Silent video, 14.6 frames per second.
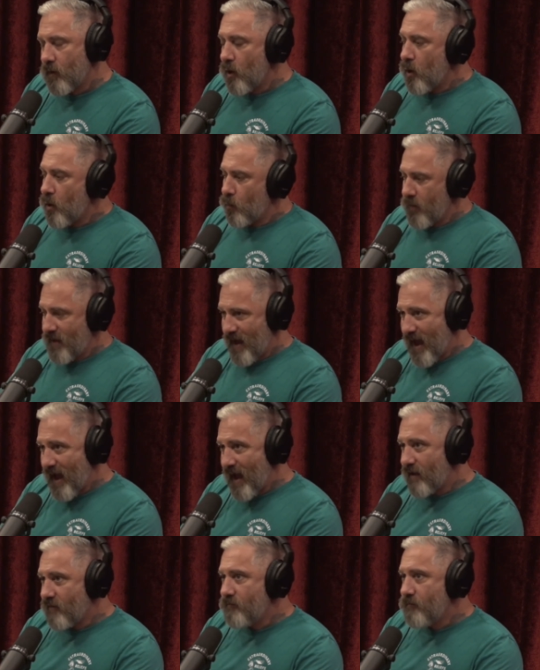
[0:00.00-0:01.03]
We
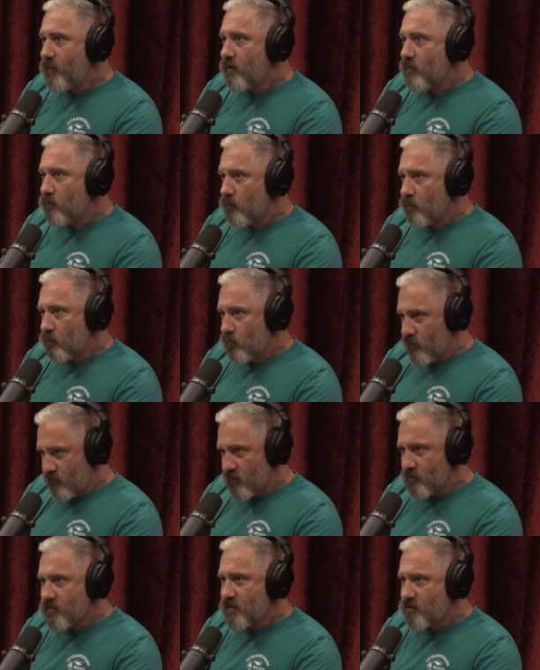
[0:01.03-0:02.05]
have been
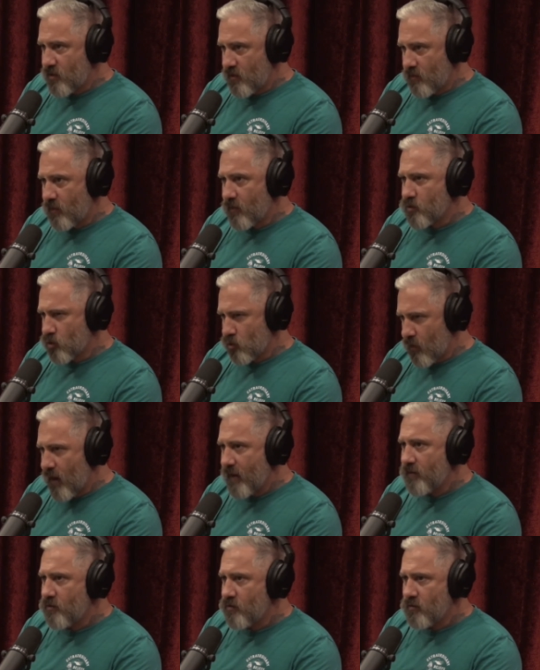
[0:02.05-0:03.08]
reverse engineering or
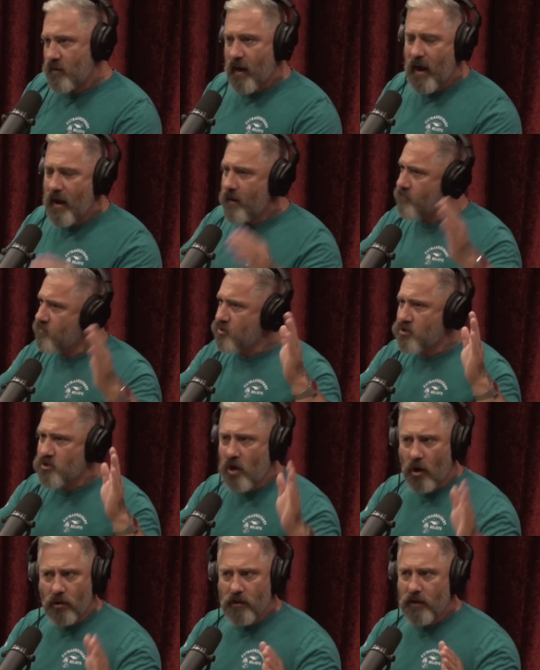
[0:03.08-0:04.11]
trying to do that. I am
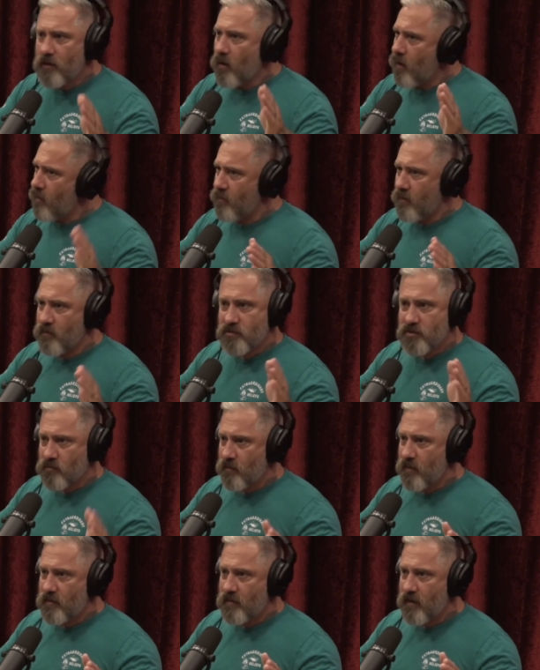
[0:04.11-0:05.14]
solid on those
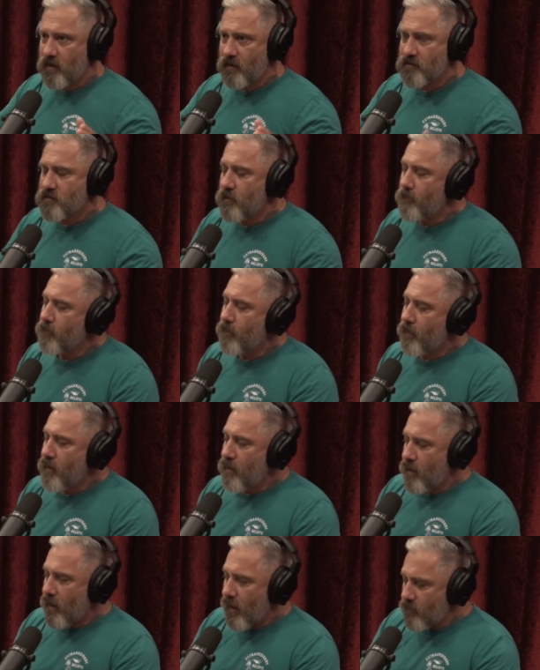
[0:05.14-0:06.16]
three things.
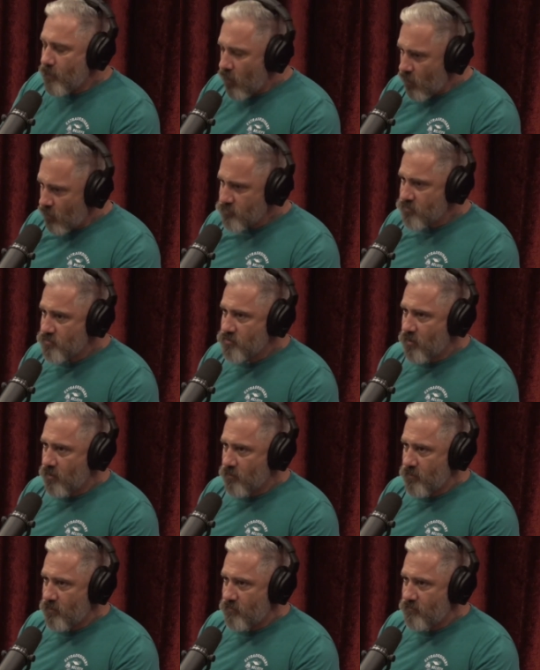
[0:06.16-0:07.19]
I am also
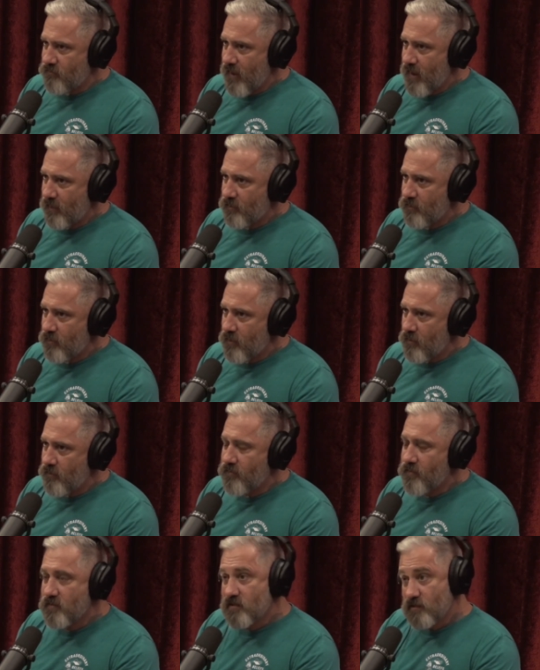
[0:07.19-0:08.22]
solid on the fact
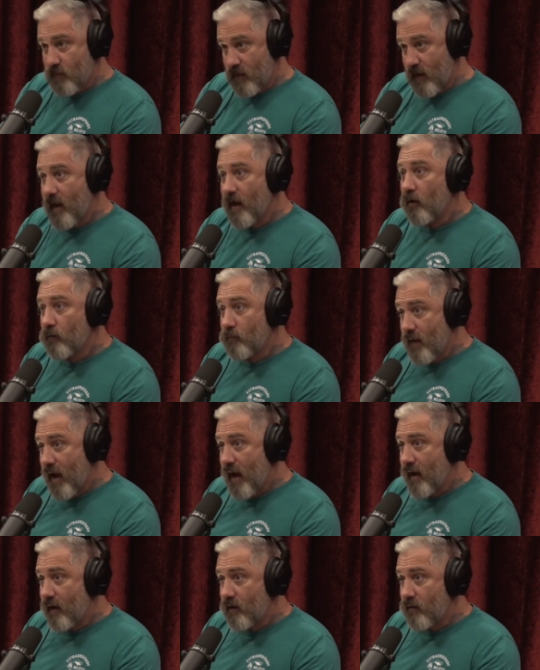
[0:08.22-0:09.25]
that this has been held
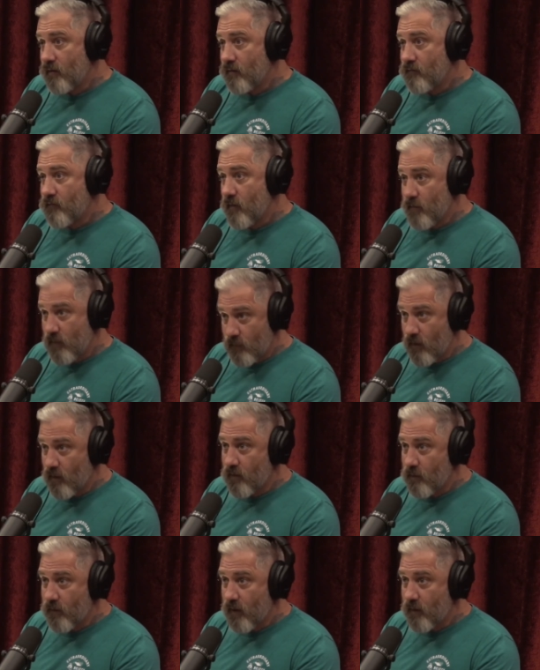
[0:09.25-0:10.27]
back from the
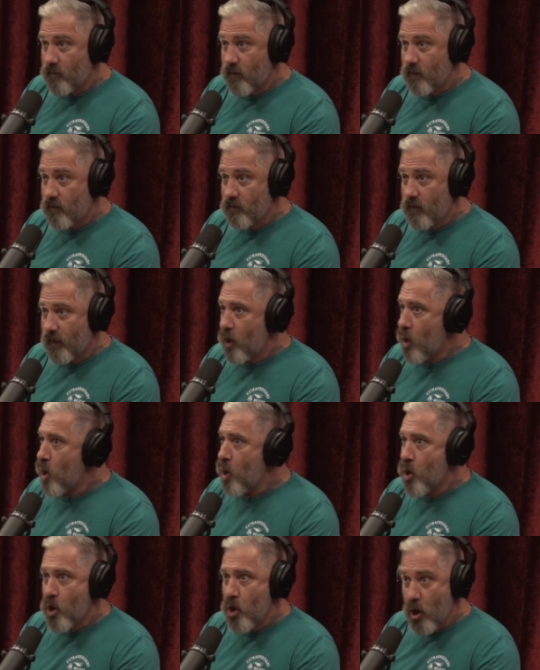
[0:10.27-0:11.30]
American public. Like
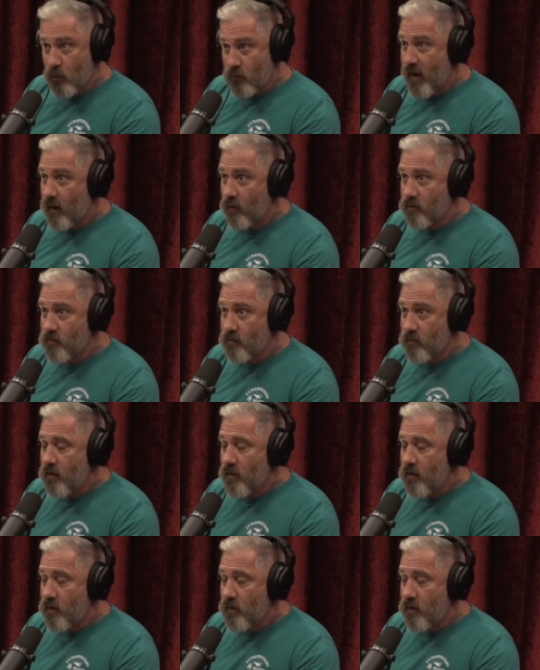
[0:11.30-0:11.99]
no doubt.